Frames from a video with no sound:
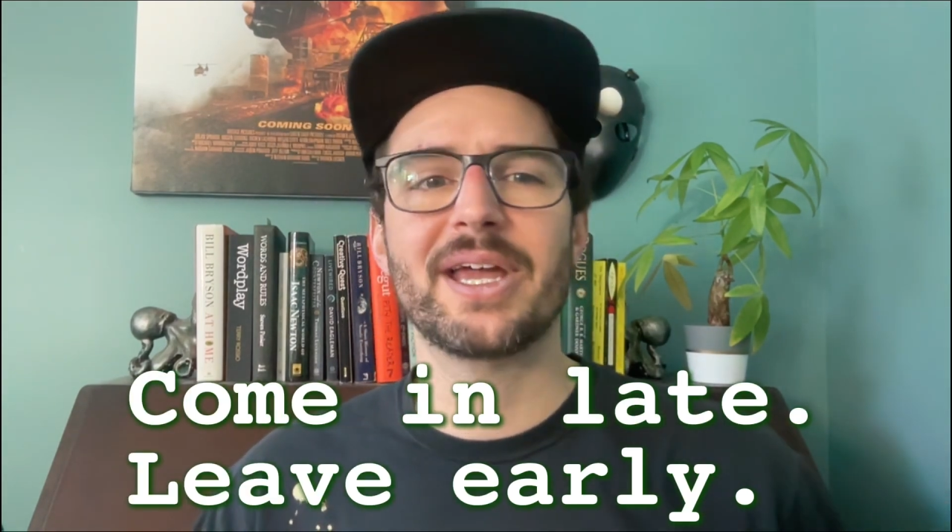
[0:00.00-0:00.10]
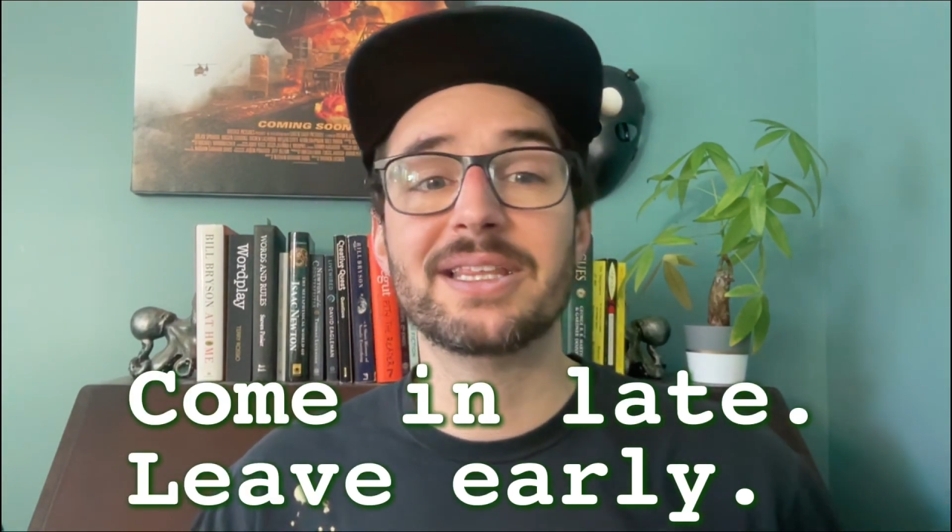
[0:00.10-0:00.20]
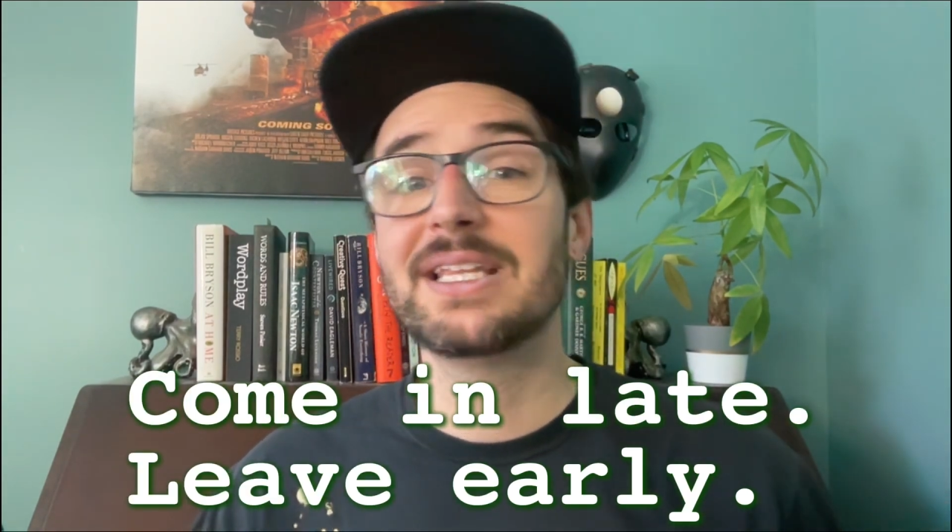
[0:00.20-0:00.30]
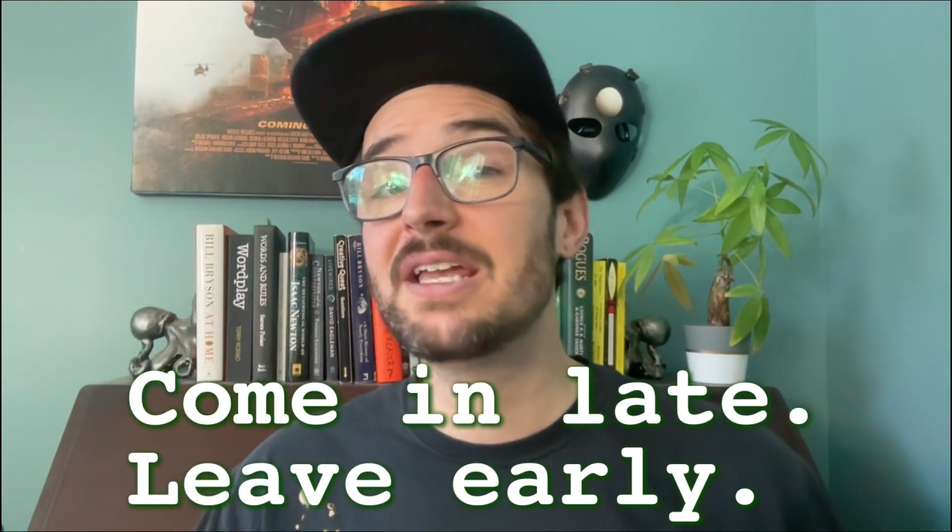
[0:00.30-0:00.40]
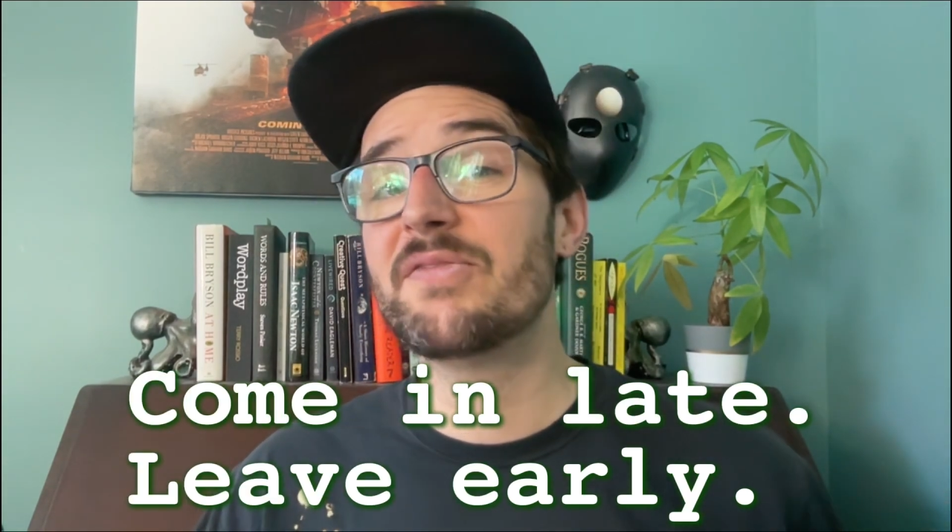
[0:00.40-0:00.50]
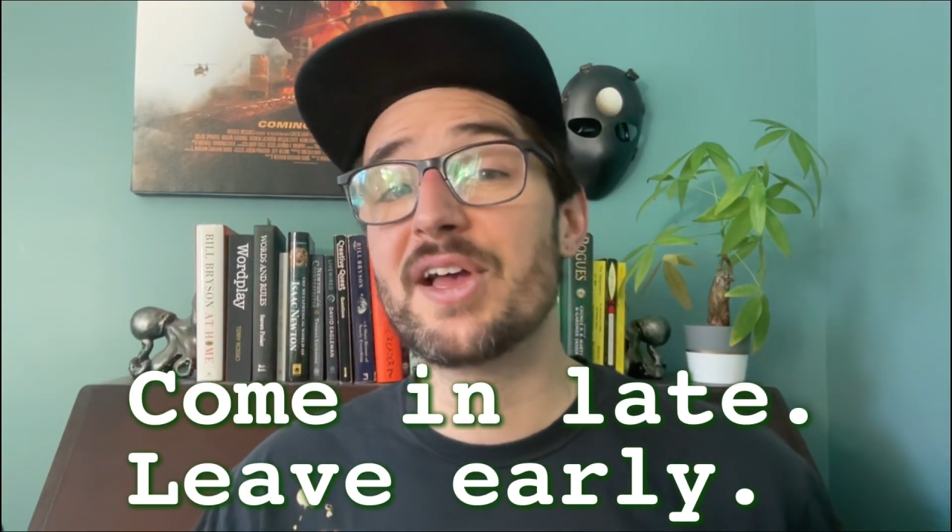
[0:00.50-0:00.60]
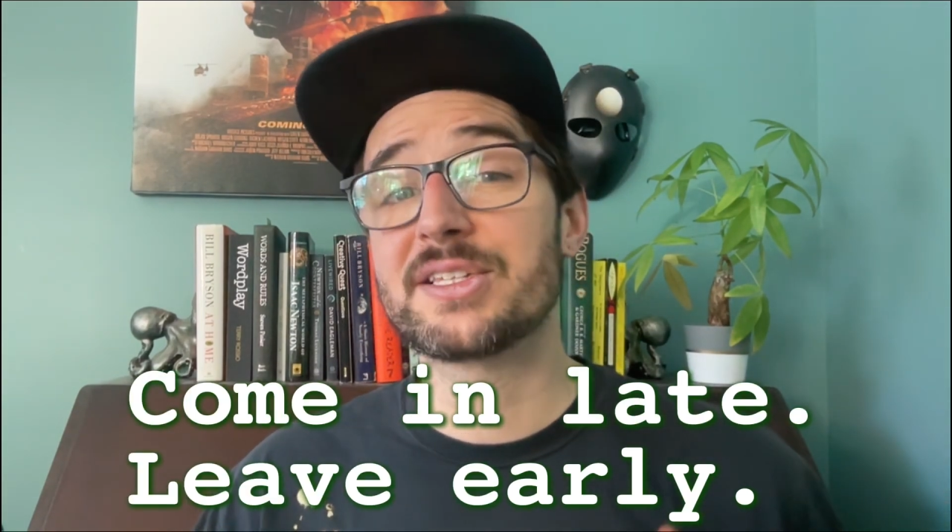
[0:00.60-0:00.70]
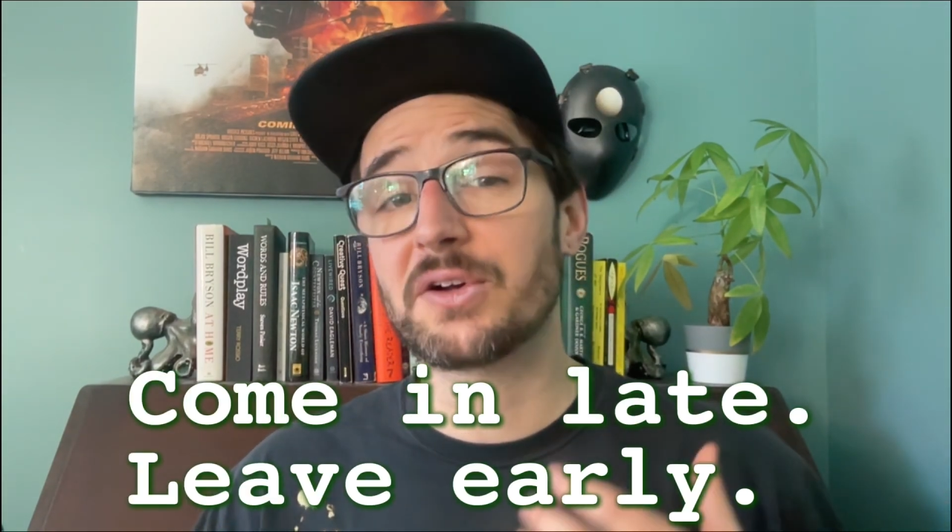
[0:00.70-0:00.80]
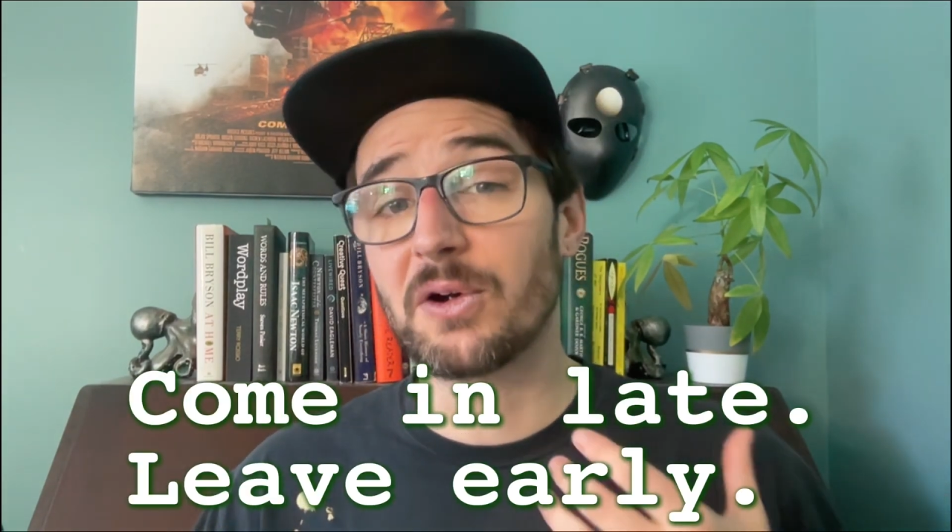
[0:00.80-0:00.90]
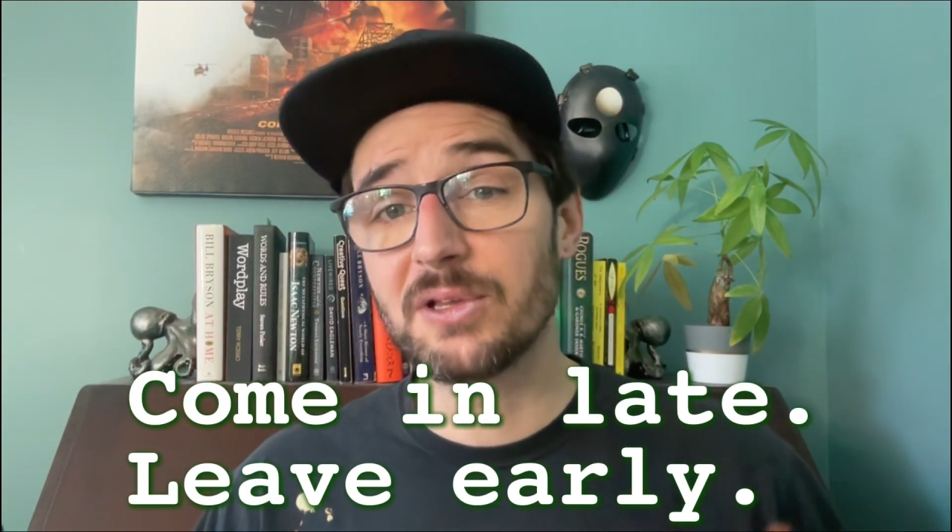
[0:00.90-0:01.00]
and leave
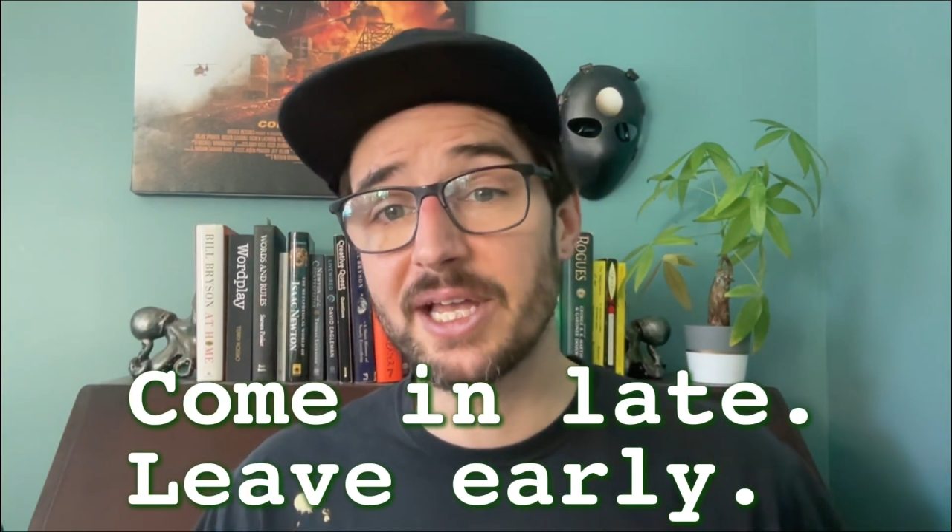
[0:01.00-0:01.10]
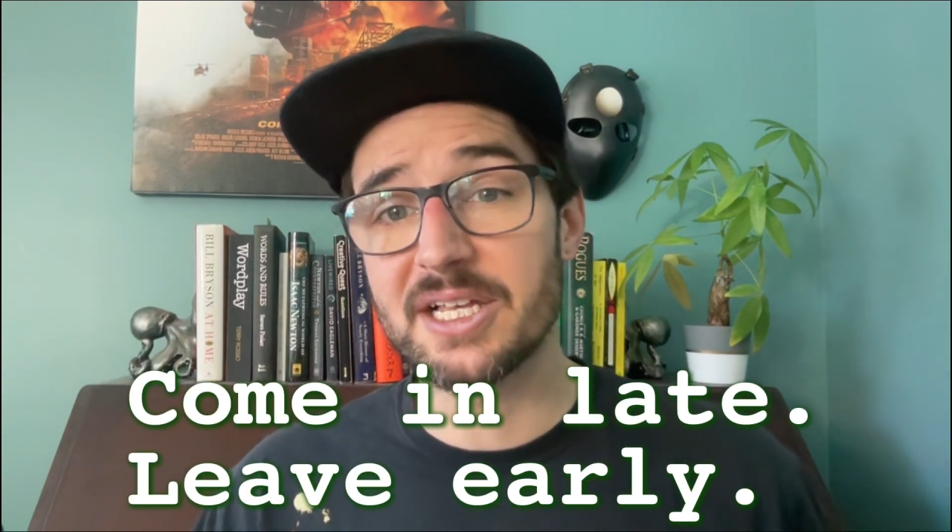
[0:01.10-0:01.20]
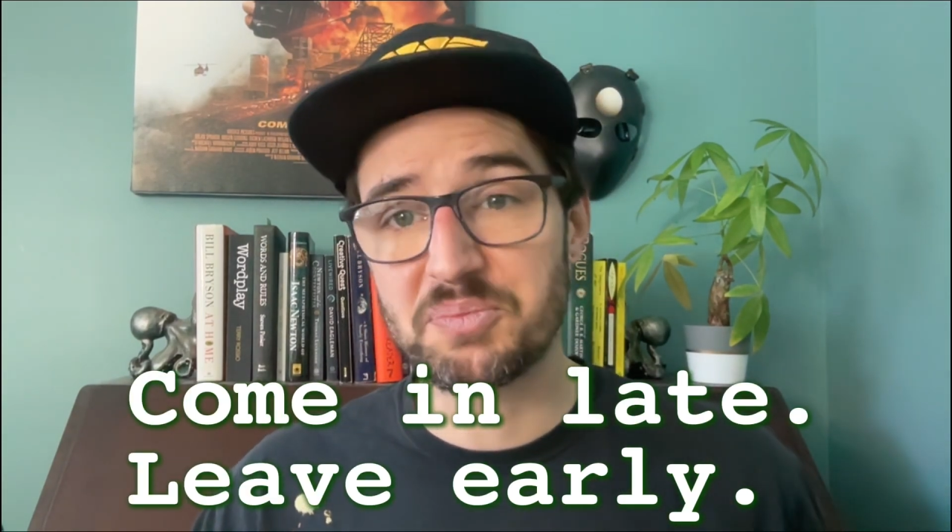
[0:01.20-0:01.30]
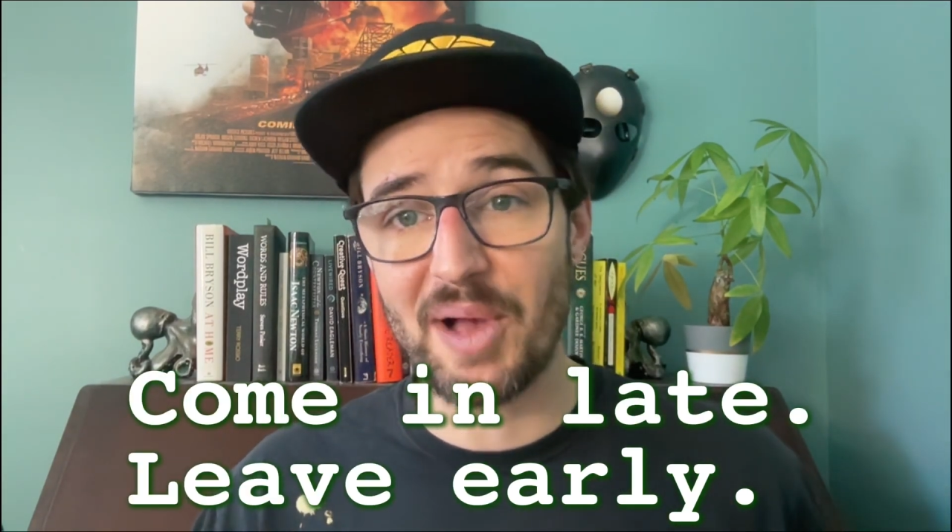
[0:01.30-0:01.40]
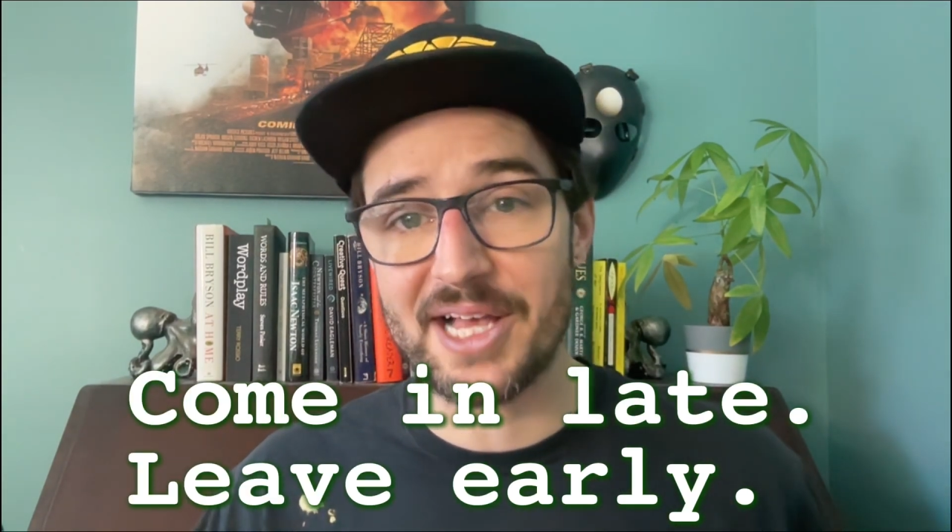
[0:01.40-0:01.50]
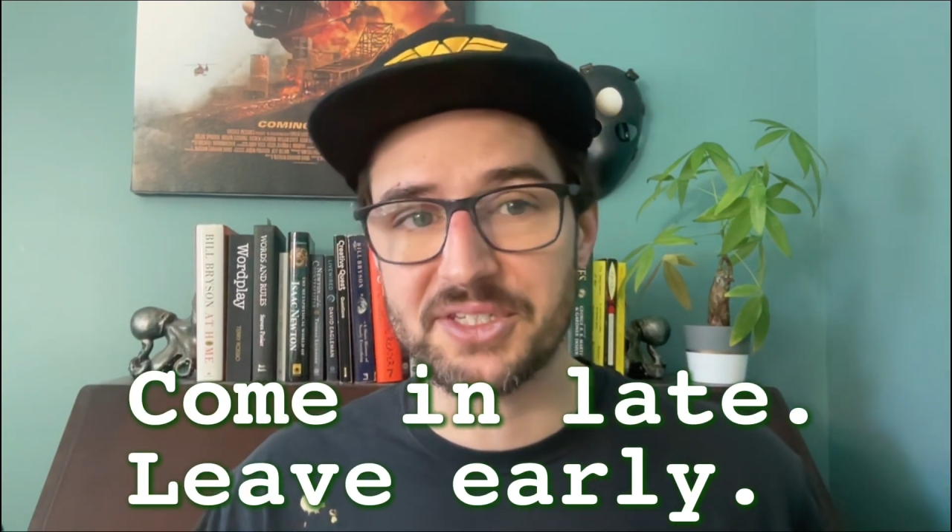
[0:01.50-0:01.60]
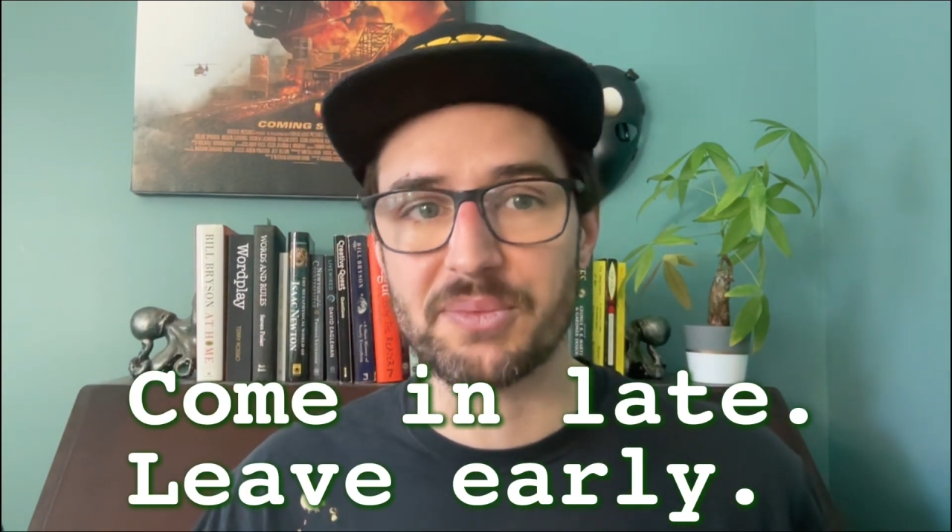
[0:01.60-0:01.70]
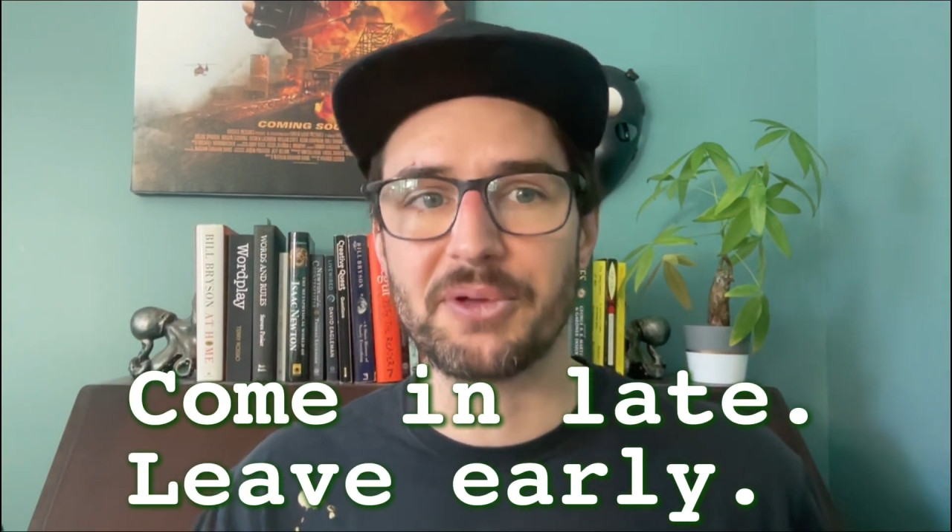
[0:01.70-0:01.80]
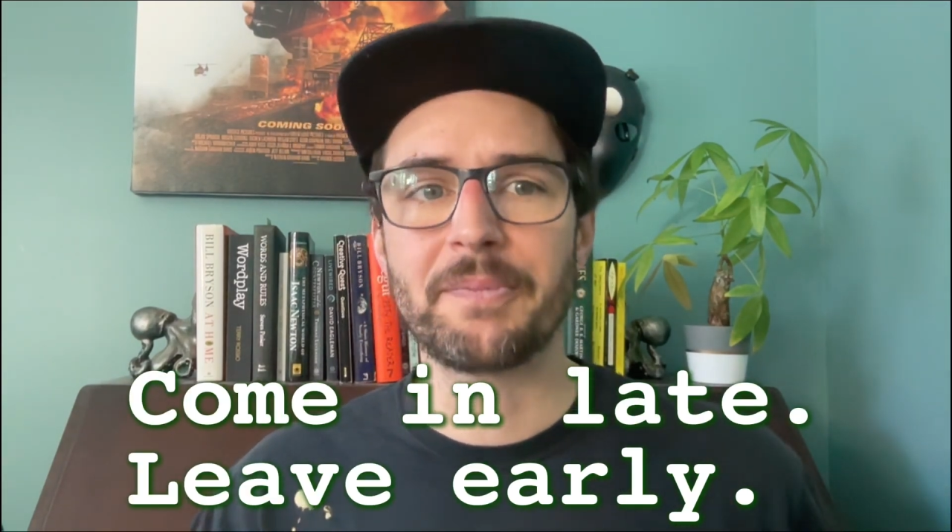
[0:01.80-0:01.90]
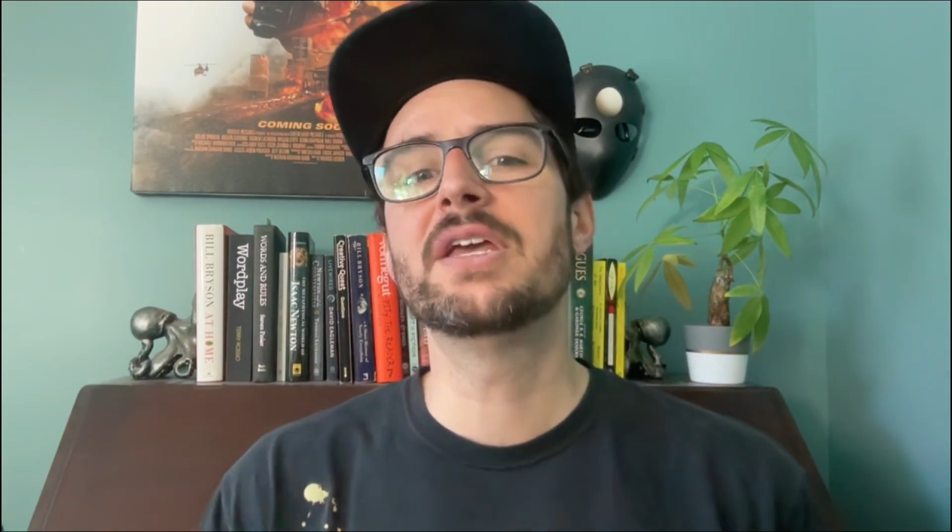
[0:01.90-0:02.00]
as early as possible.